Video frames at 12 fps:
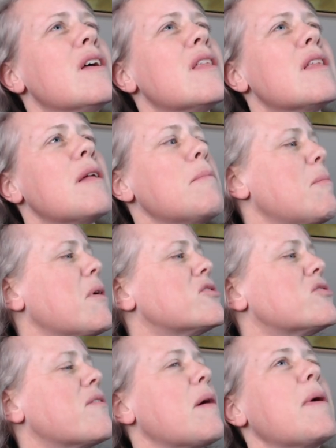Let me make
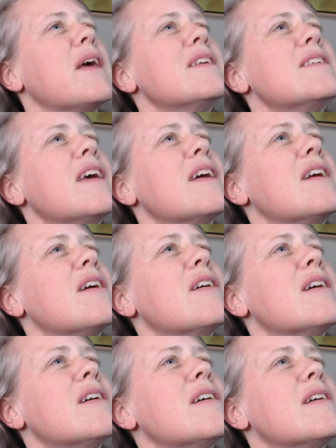sure I've got my AC on here.
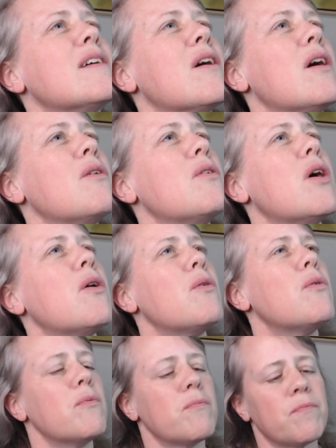Oh
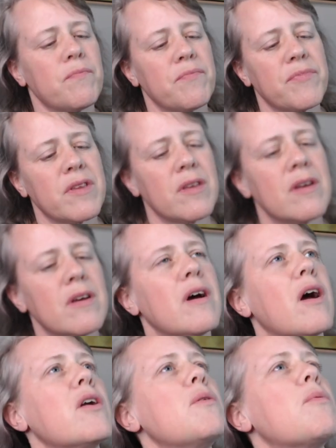no.
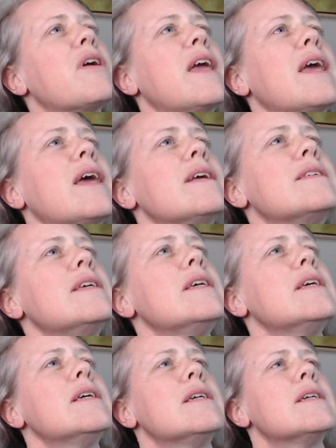Are you working, AC?